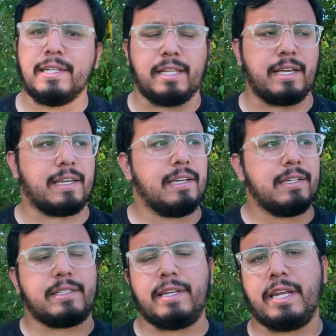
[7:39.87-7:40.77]
Like
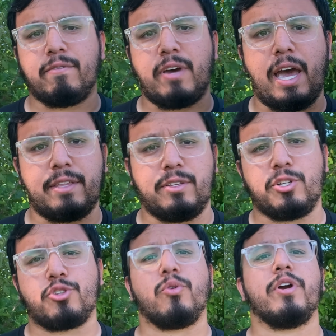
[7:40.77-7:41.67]
Innova had the
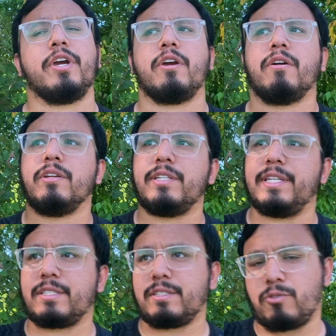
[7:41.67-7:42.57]
Destroyer,
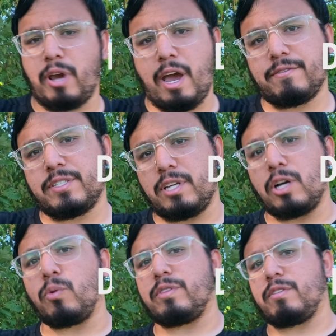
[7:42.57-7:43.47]
Discraft
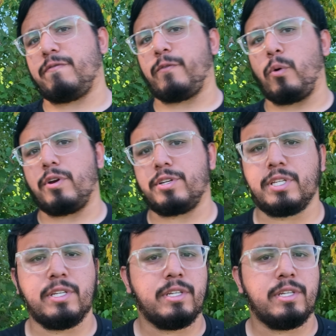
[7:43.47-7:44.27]
stuck with the Force.